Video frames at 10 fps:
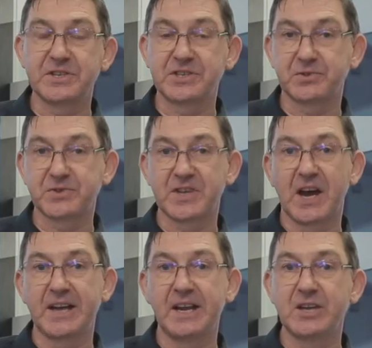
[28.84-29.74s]
digital
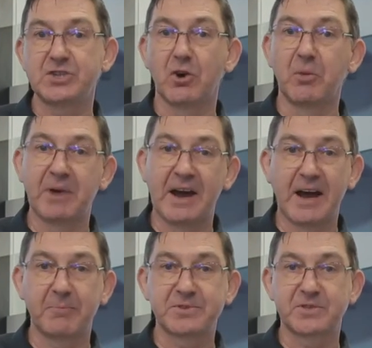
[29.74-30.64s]
signage or
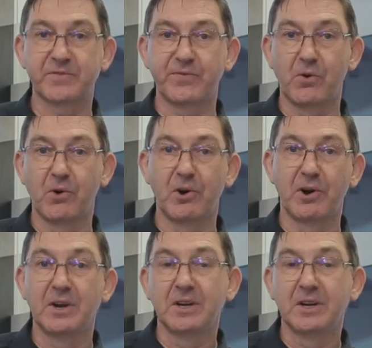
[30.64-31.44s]
perhaps for